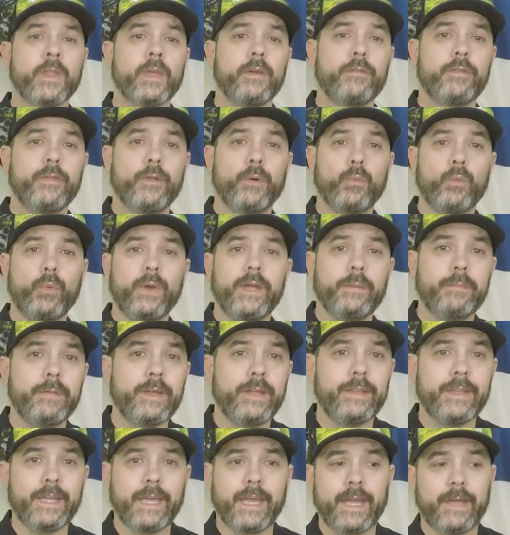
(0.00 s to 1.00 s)
The
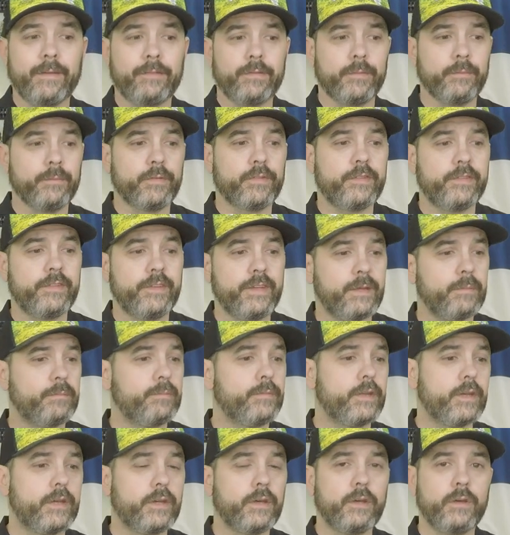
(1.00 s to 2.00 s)
women, they have some snip
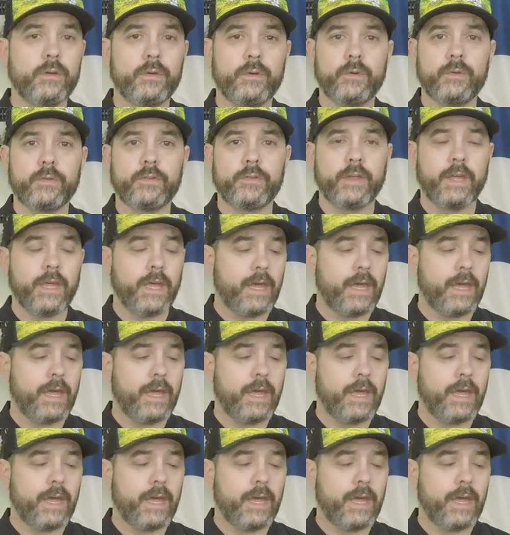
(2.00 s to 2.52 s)
toes.